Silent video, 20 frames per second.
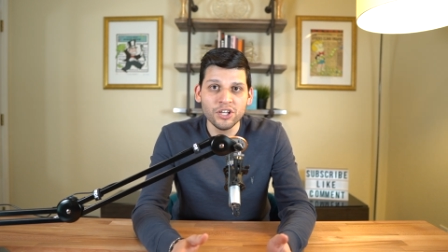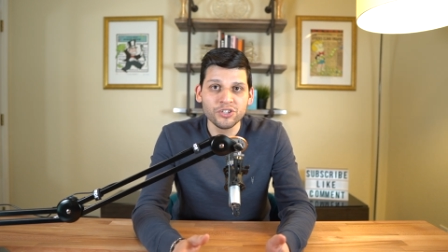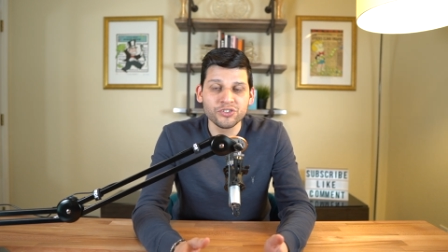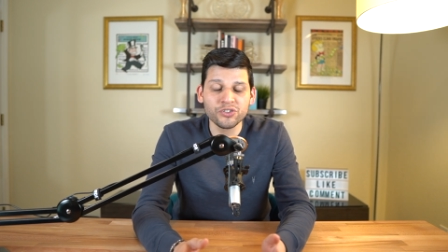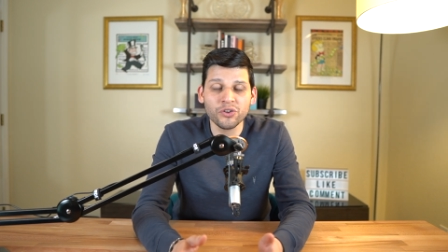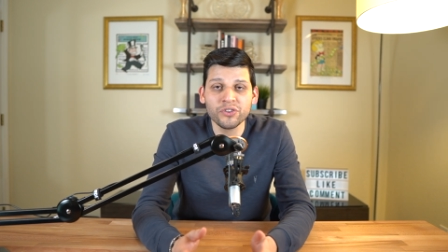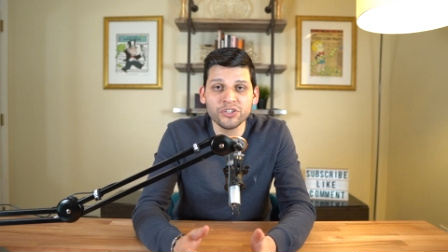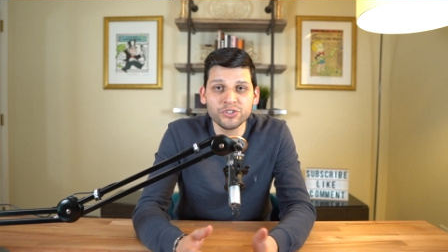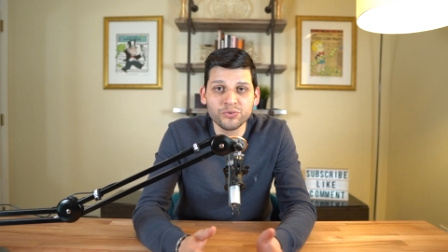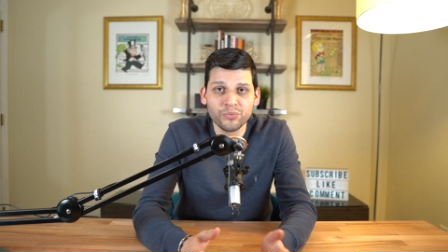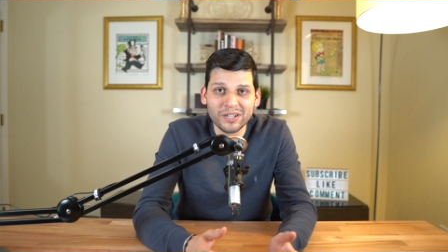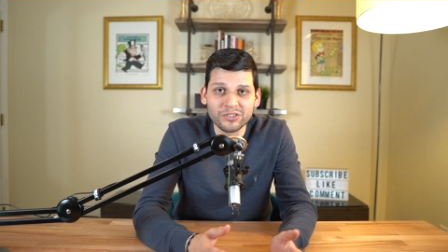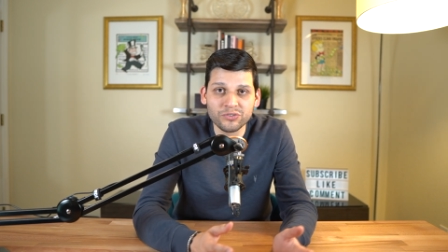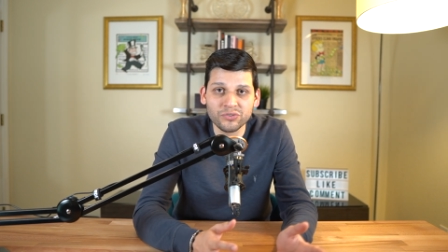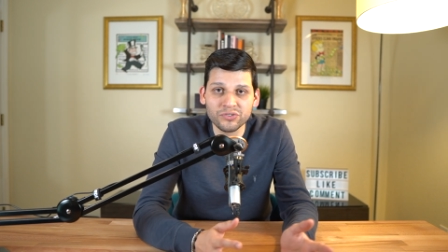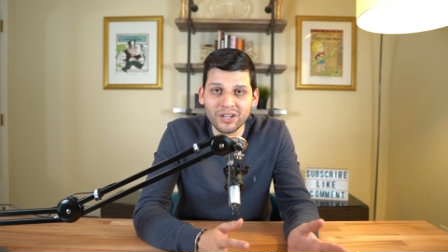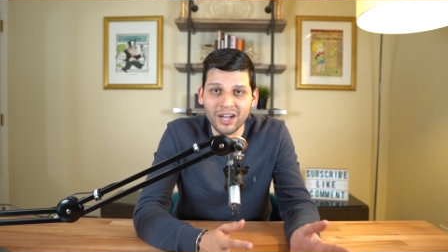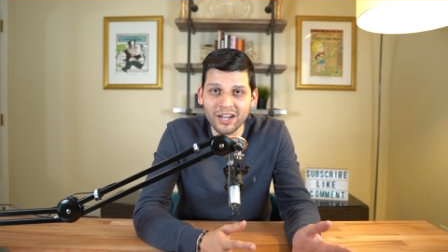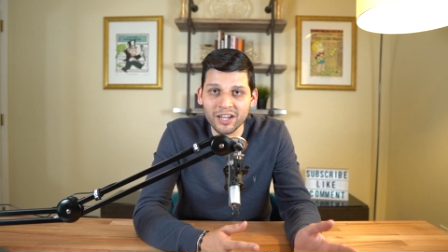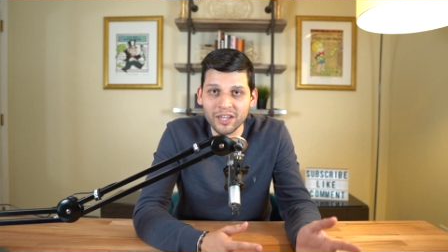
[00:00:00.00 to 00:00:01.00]
So this
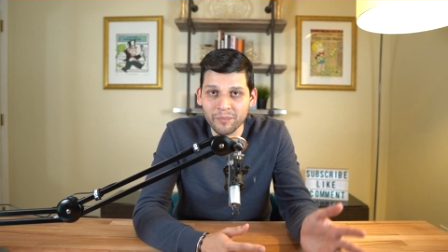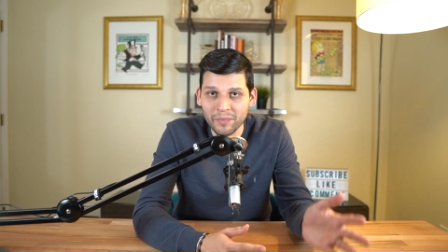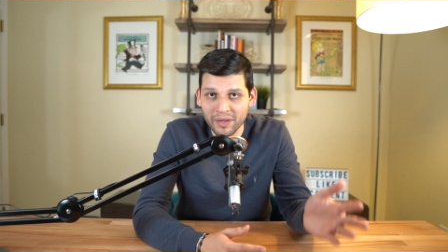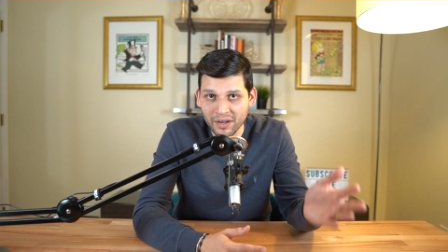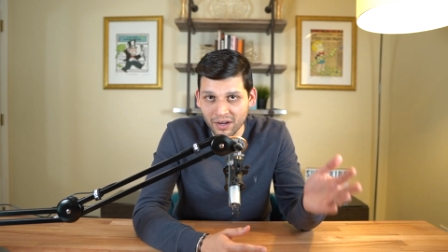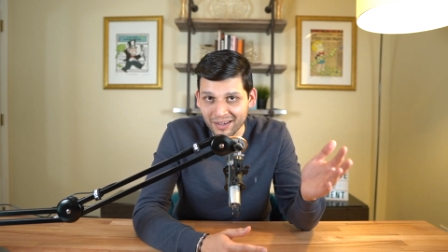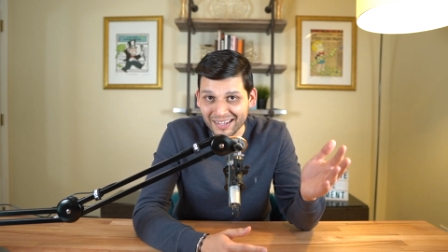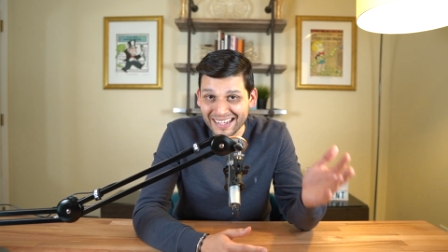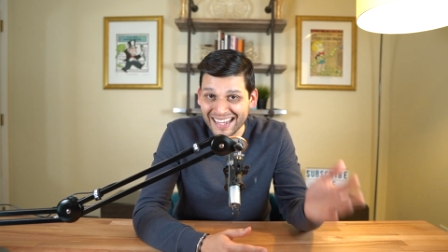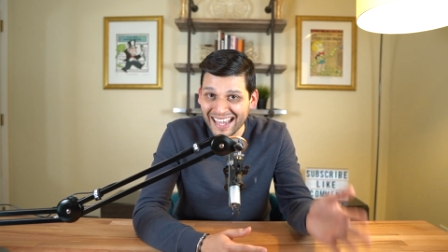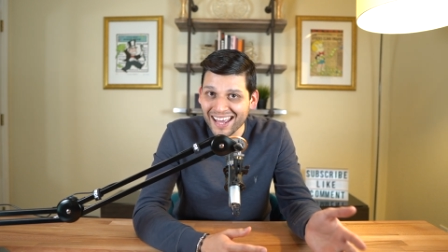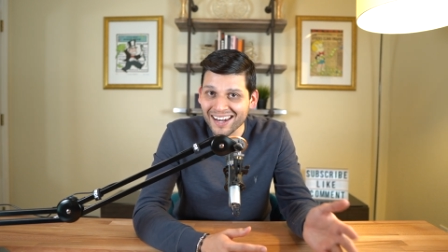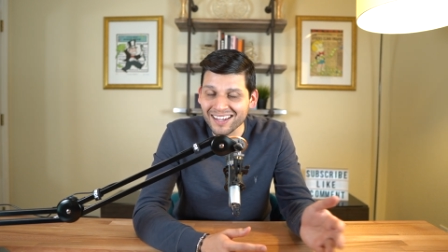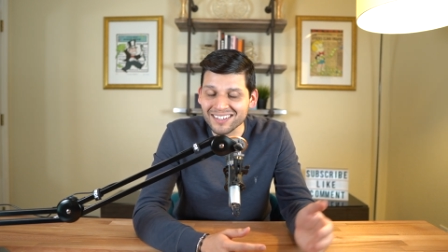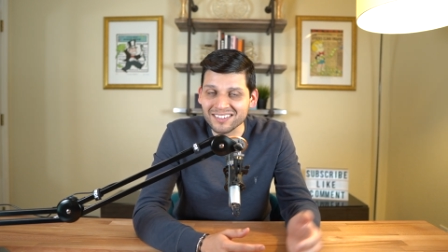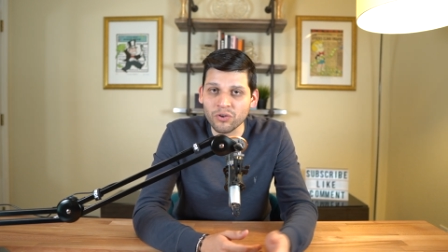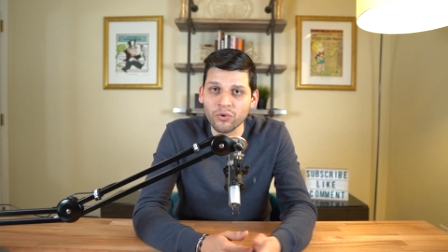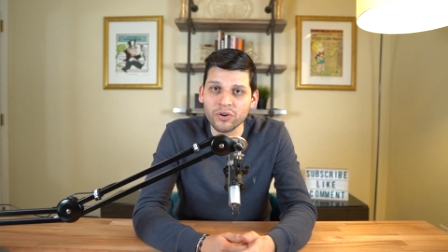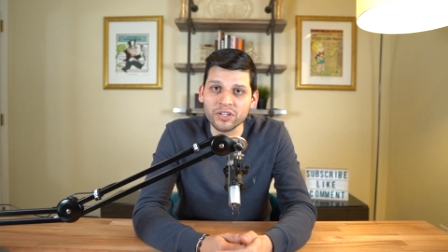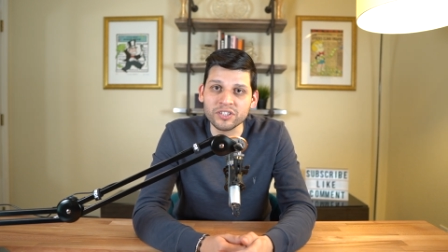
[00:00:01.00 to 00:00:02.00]
rental document, again,
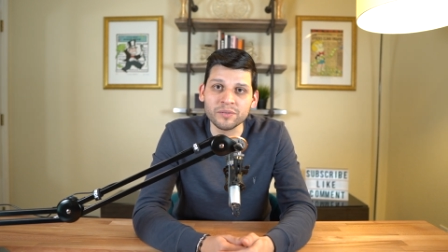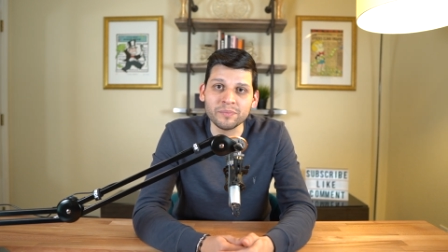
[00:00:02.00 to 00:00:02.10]
is going